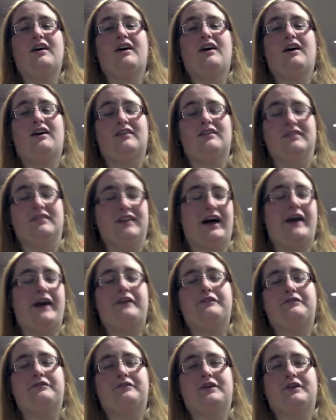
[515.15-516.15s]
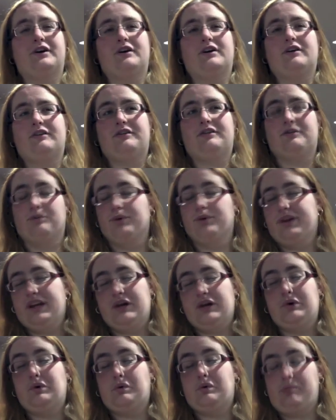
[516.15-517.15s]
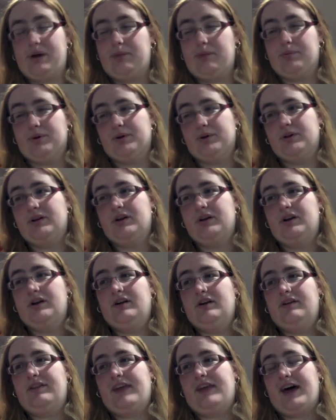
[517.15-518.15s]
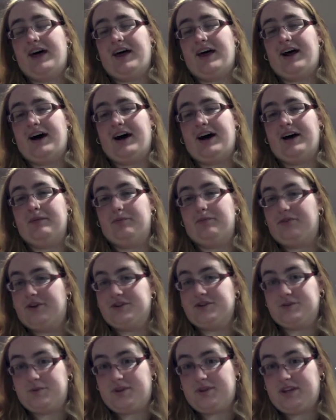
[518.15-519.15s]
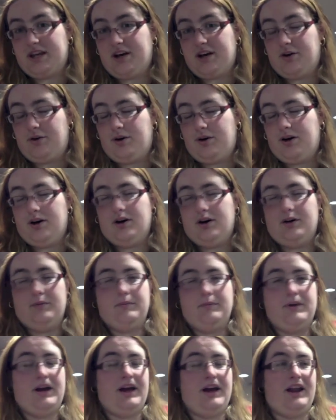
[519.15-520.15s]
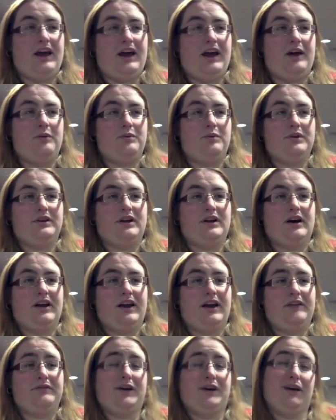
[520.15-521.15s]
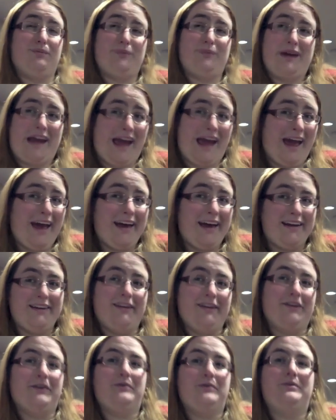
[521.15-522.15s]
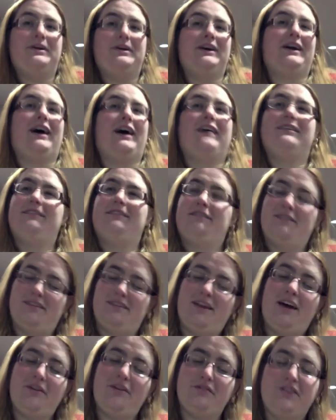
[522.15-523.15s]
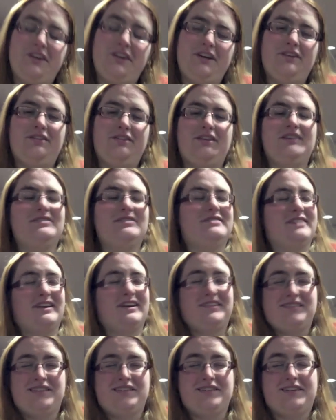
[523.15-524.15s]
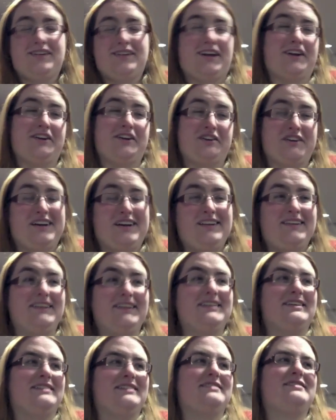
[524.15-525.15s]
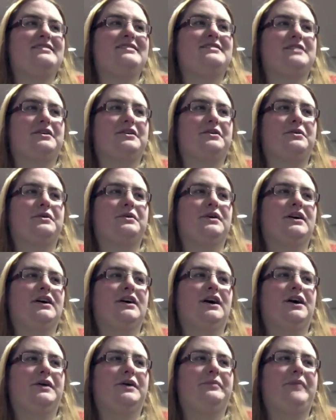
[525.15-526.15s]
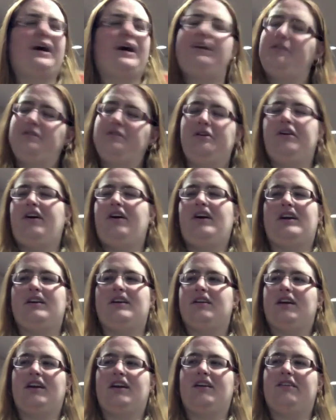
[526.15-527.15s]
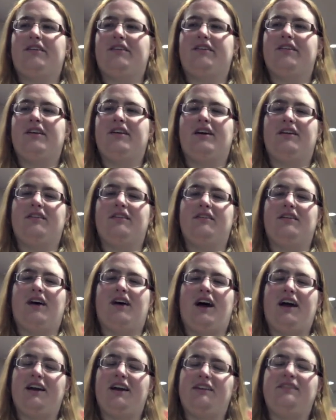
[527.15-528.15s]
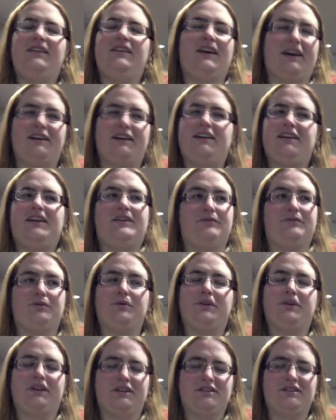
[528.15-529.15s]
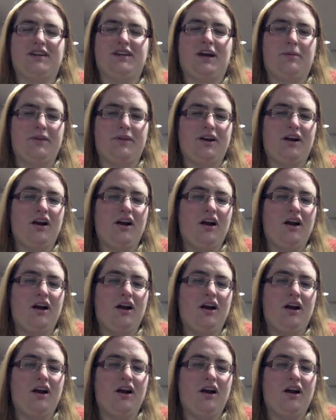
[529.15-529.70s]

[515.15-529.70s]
a lot of the really cool people that I'm friends with now, and I would not have gotten my cat, a lot of really good things, and I learned a lot of great things, so I don't regret it at all, and I did have a really good time there.